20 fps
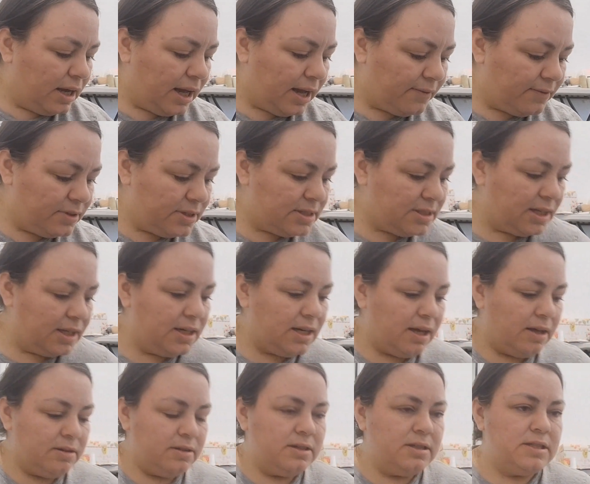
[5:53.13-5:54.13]
I haven't decided
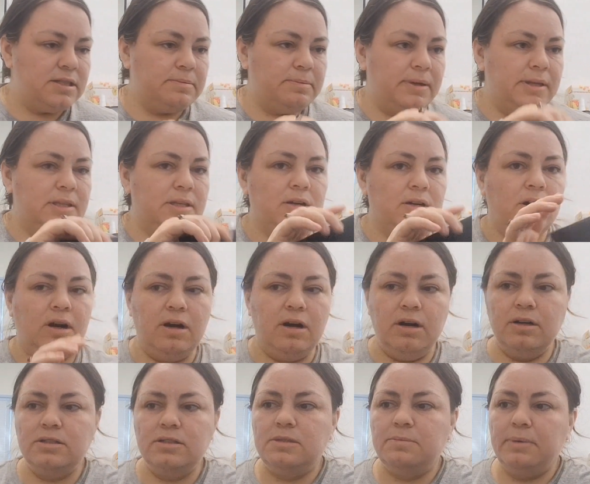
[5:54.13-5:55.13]
how to display the
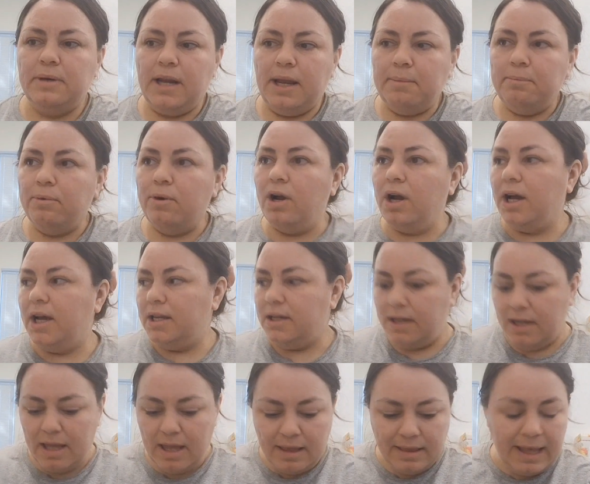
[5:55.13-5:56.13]
cards, but I brought
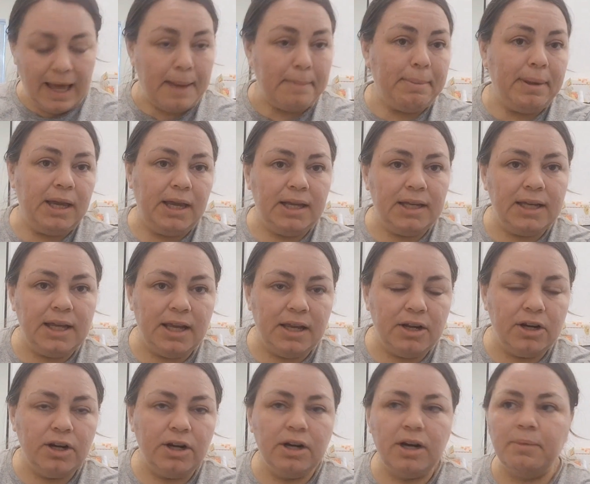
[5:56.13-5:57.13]
that pant
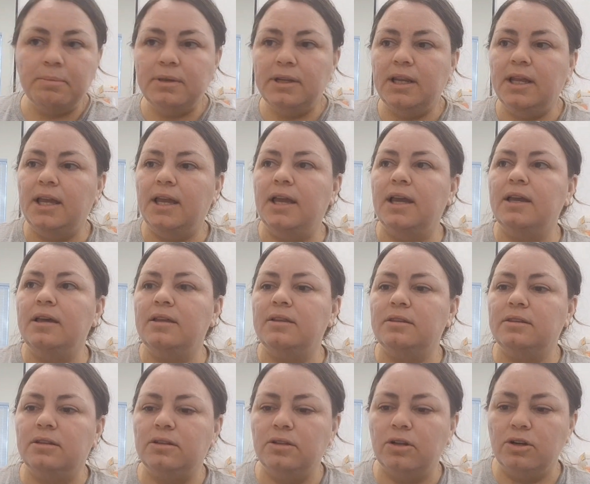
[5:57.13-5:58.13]
hanger. I'm going to hang
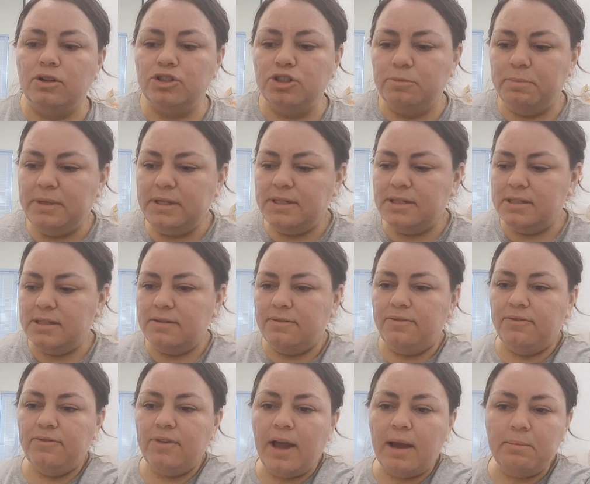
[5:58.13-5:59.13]
the larger pieces of
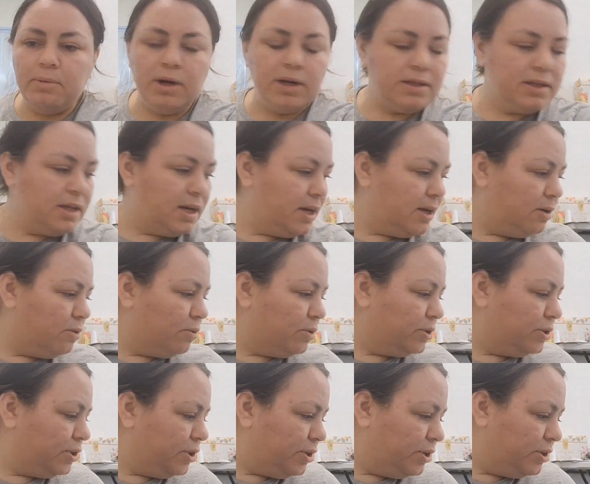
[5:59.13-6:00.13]
fabric that I
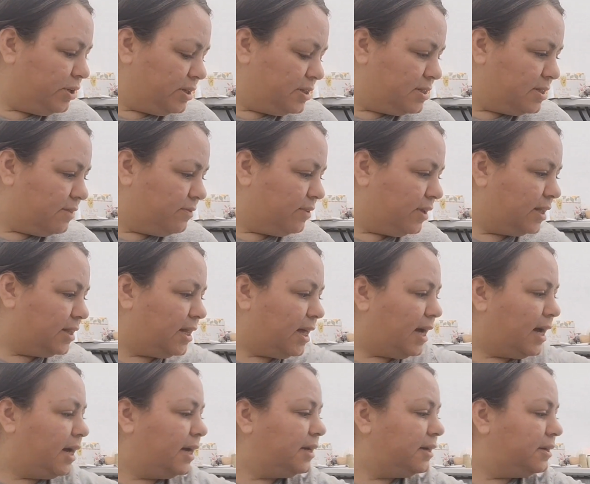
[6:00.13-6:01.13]
ordered and stuff like
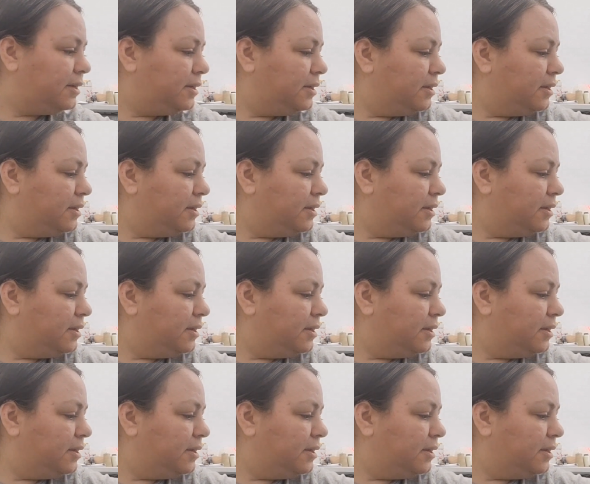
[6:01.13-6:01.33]
that.